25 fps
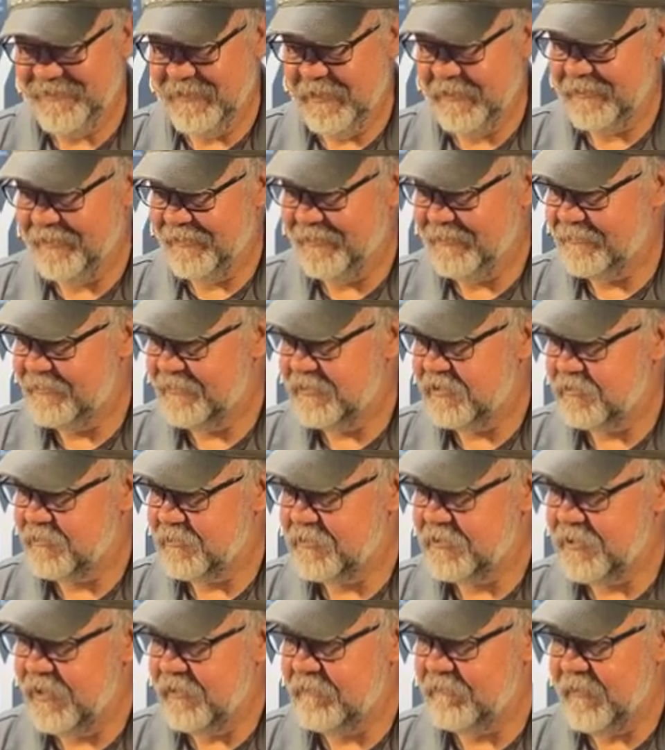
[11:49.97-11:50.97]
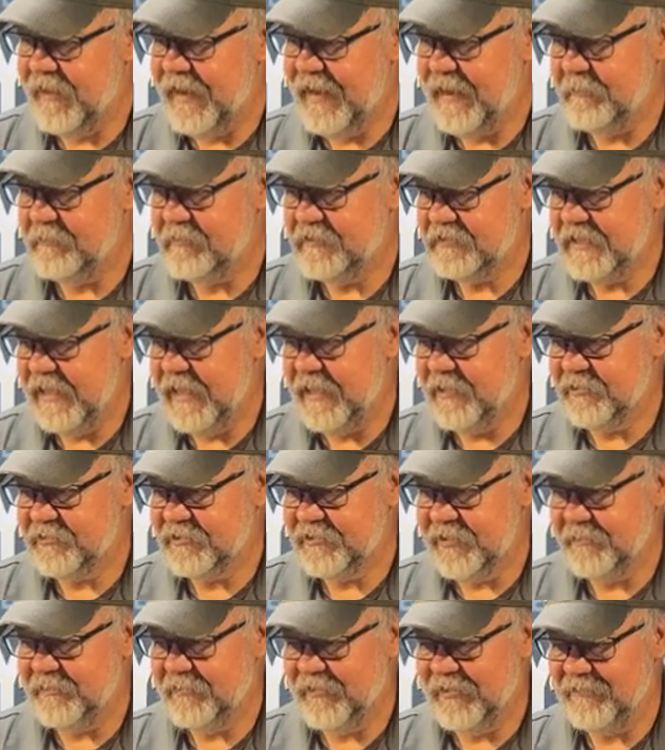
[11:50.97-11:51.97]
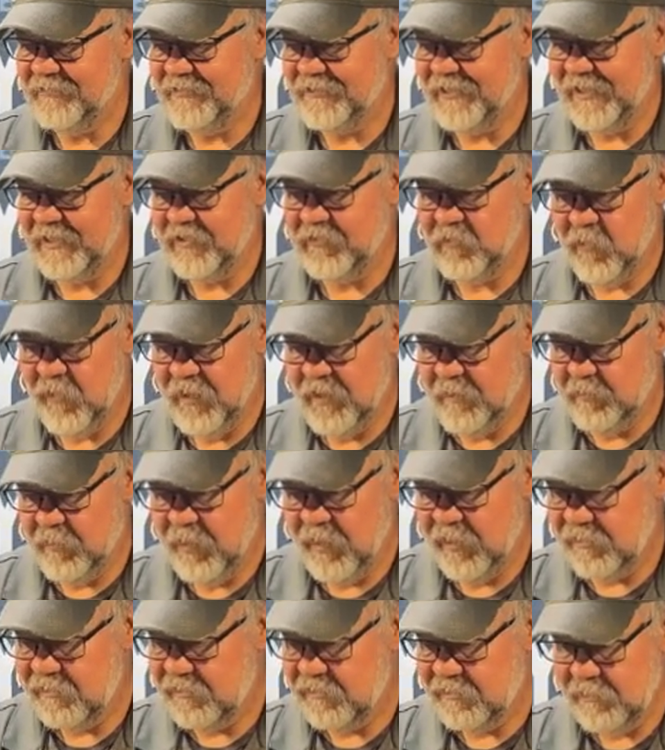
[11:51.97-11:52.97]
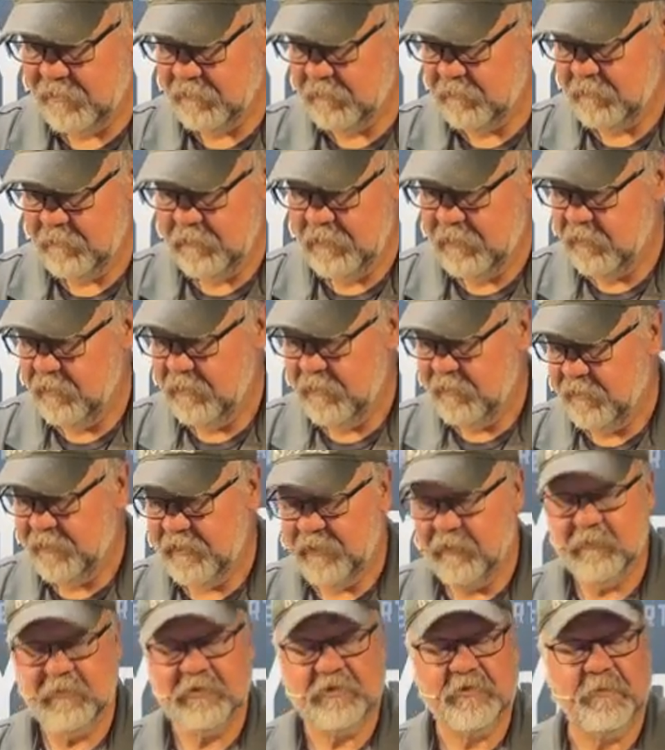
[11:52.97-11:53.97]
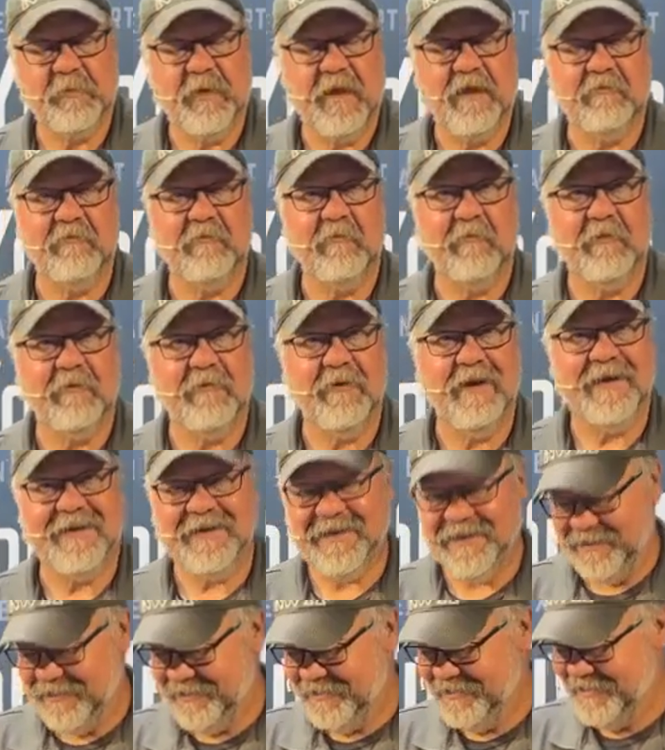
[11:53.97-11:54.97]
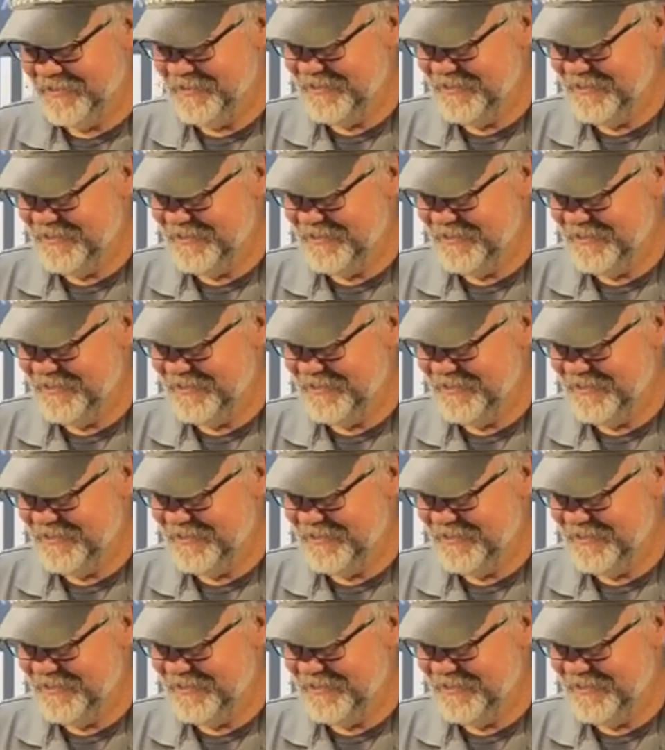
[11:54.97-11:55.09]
I think this was off of Amazon or something. It was like $20. So get what you pay for, right?